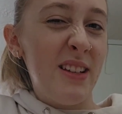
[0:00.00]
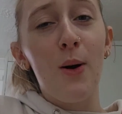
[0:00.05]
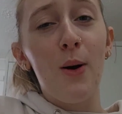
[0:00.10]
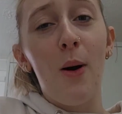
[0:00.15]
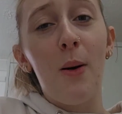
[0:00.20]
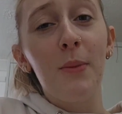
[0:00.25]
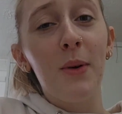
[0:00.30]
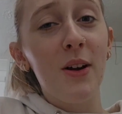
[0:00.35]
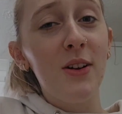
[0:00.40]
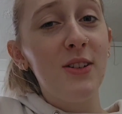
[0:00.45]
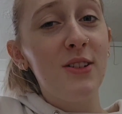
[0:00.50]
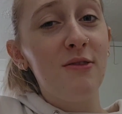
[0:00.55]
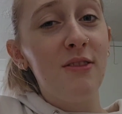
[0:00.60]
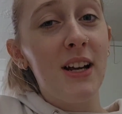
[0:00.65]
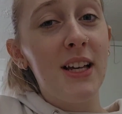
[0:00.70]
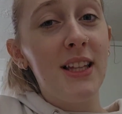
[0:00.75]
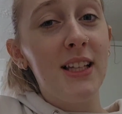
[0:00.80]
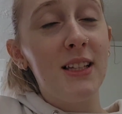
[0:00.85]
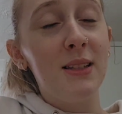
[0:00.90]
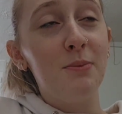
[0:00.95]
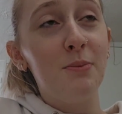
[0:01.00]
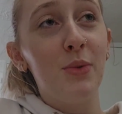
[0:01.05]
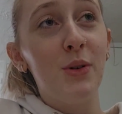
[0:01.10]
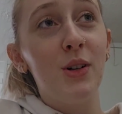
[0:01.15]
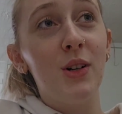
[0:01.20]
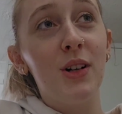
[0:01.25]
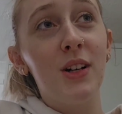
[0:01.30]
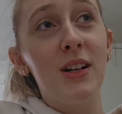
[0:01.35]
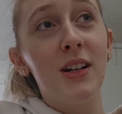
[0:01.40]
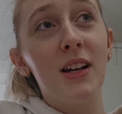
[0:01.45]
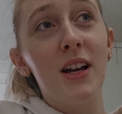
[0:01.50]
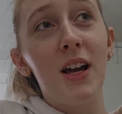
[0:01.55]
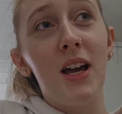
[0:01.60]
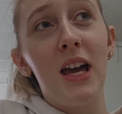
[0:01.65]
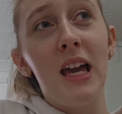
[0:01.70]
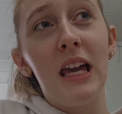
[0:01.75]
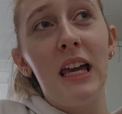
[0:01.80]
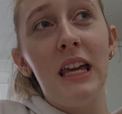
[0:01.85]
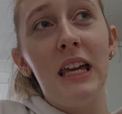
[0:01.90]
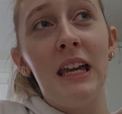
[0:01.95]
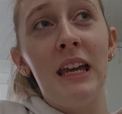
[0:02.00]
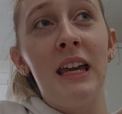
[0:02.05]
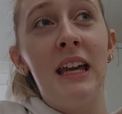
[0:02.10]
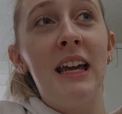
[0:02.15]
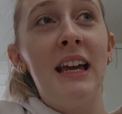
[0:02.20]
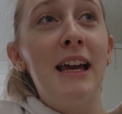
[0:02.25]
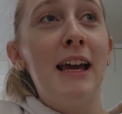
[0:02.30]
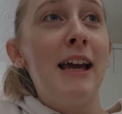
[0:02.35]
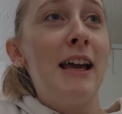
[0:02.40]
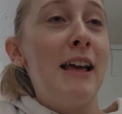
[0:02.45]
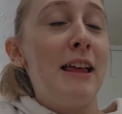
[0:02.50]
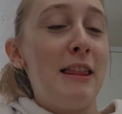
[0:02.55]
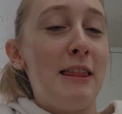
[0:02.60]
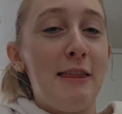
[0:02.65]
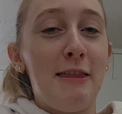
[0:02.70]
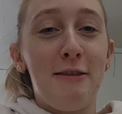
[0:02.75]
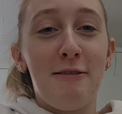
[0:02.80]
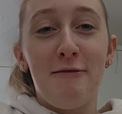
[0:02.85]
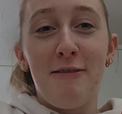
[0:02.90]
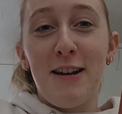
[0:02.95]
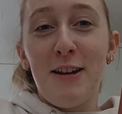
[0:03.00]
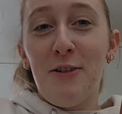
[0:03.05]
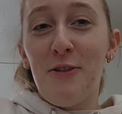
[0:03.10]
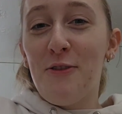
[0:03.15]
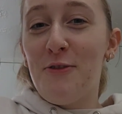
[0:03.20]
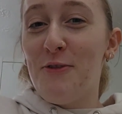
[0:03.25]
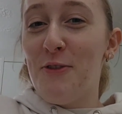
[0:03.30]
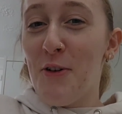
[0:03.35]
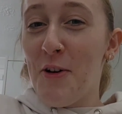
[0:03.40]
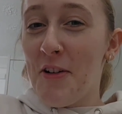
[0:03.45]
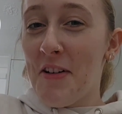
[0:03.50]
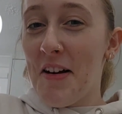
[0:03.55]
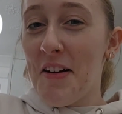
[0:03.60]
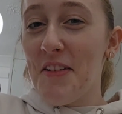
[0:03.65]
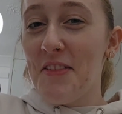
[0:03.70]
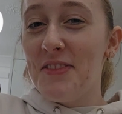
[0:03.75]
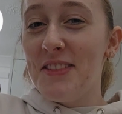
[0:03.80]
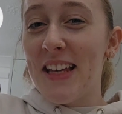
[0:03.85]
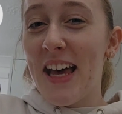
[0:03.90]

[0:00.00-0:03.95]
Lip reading: So I'm going to rate this book a 3 or 4 out of